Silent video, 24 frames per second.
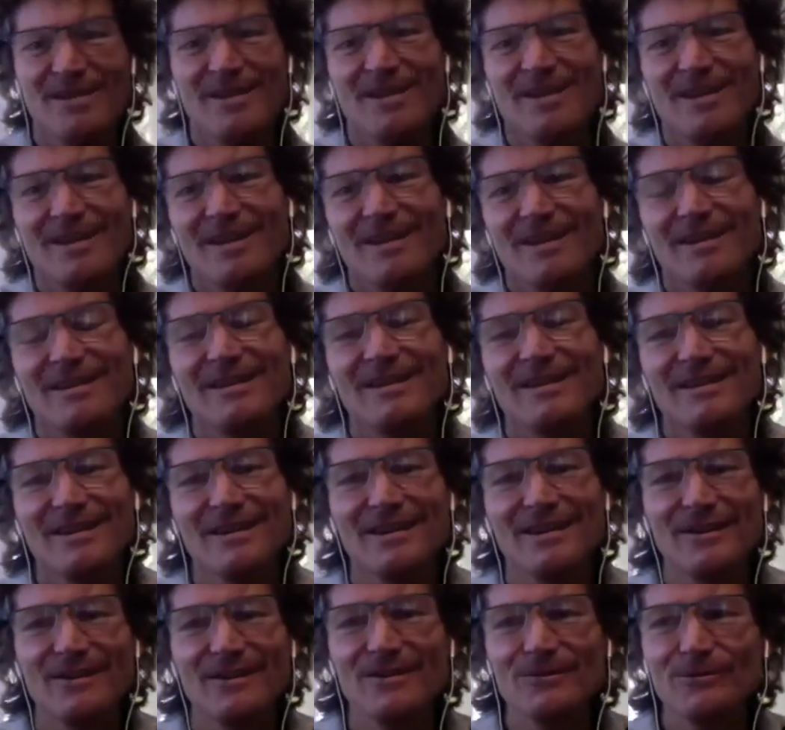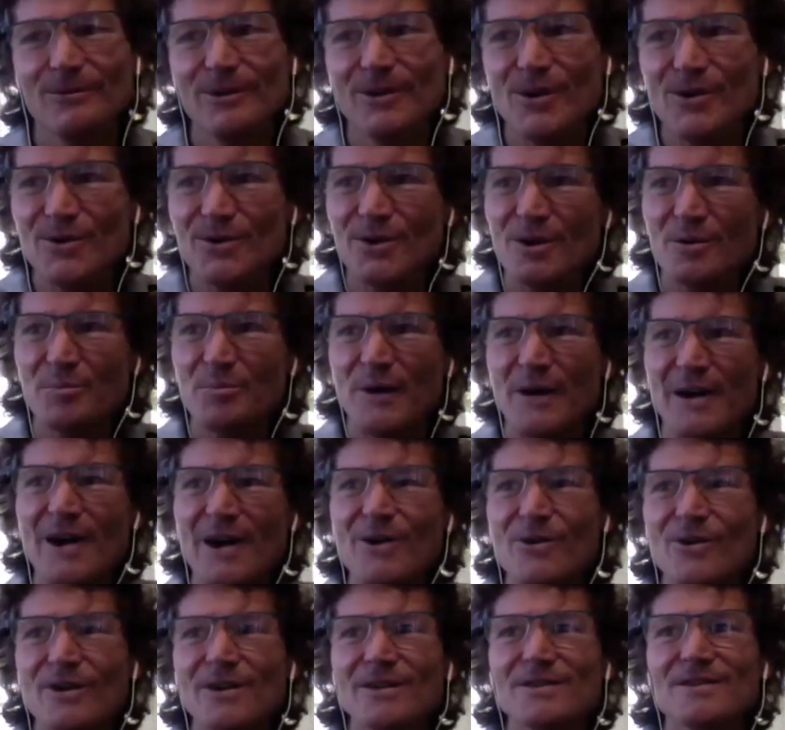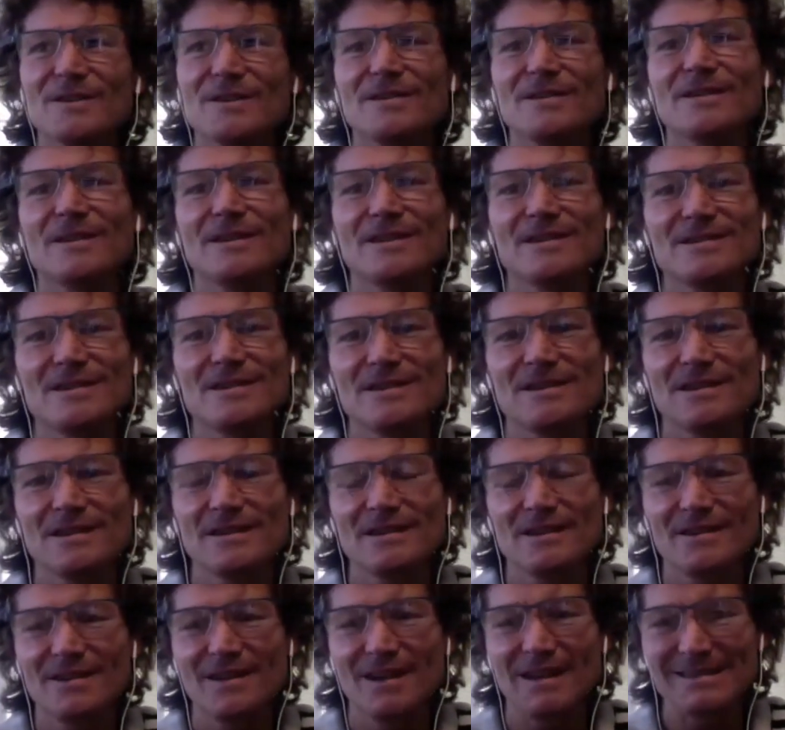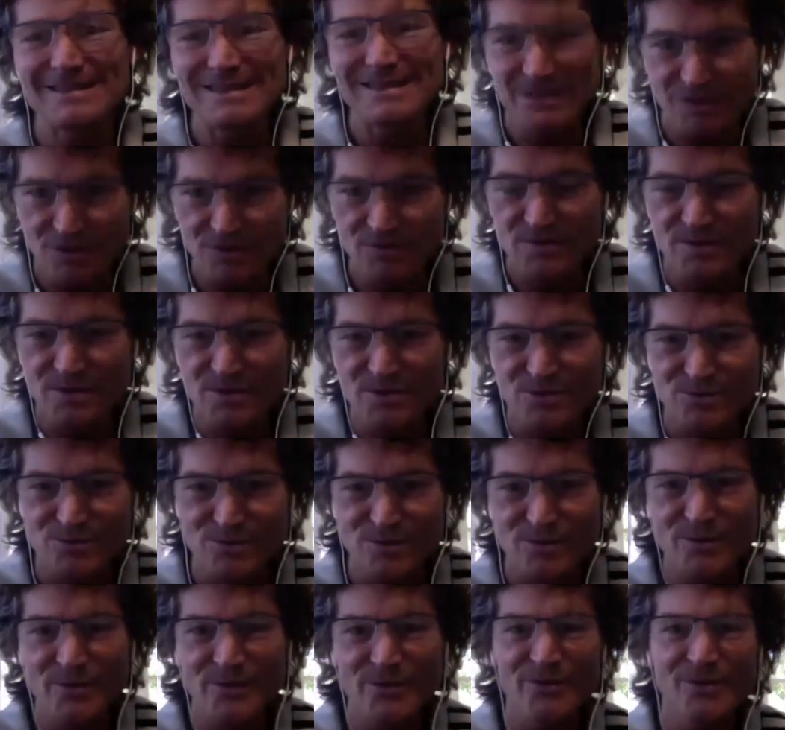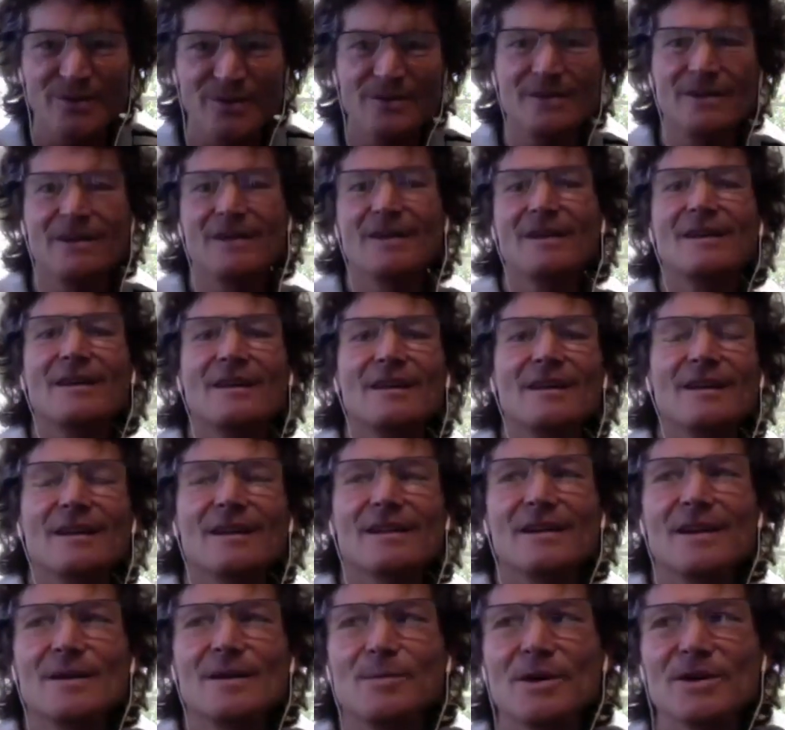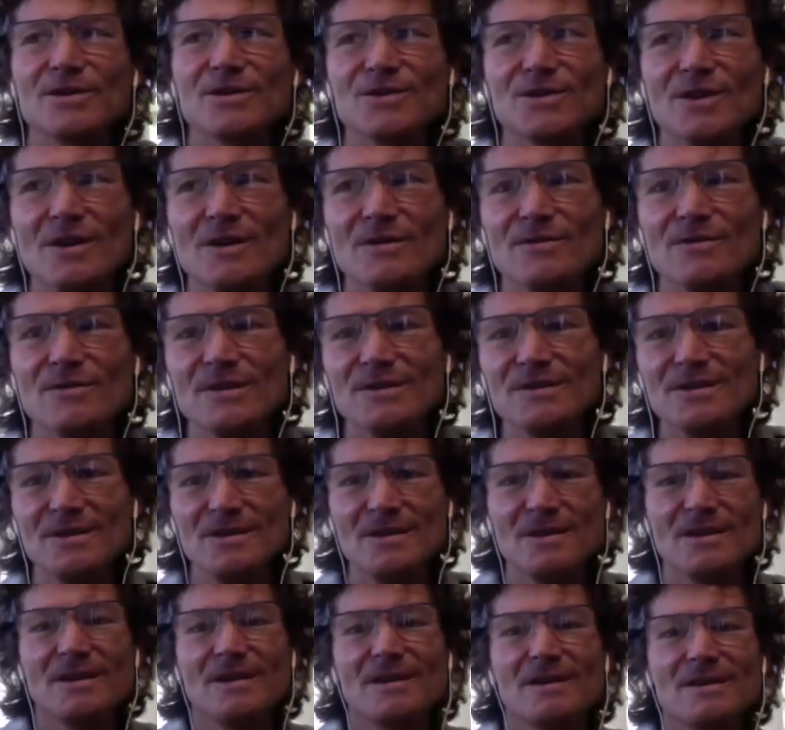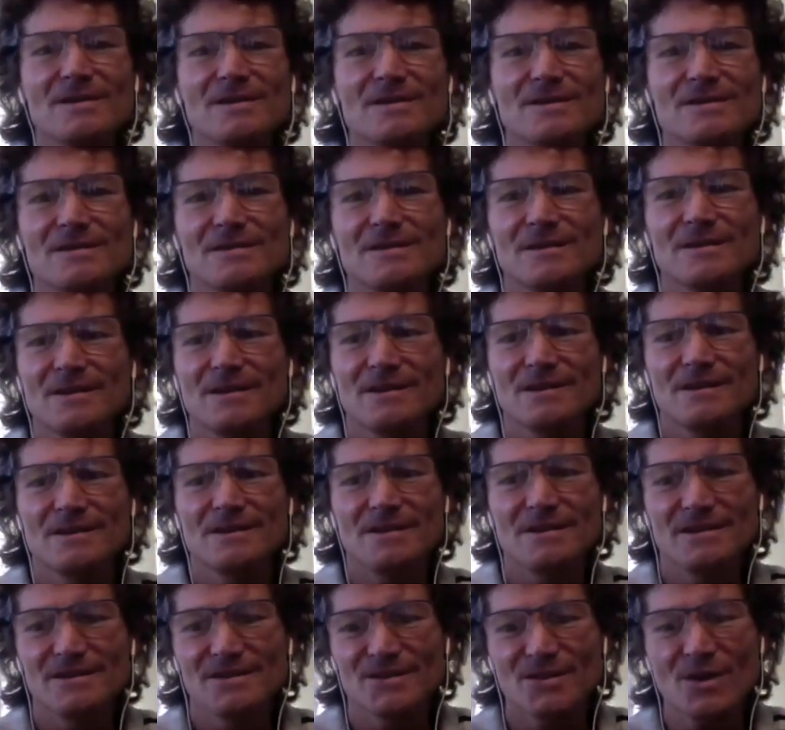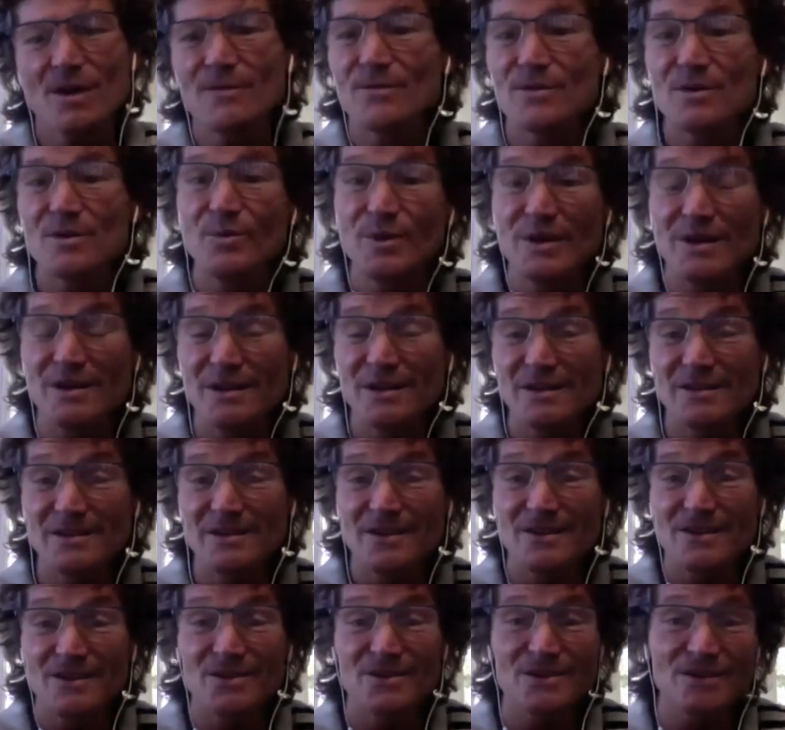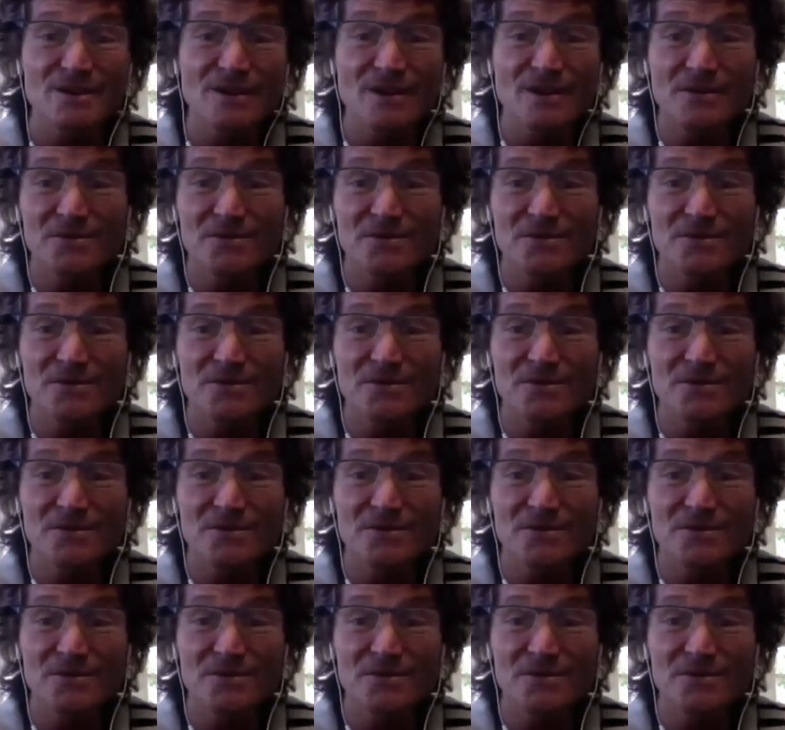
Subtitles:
And we own our power as individuals and claim our sovereignty as sovereign beings in ourselves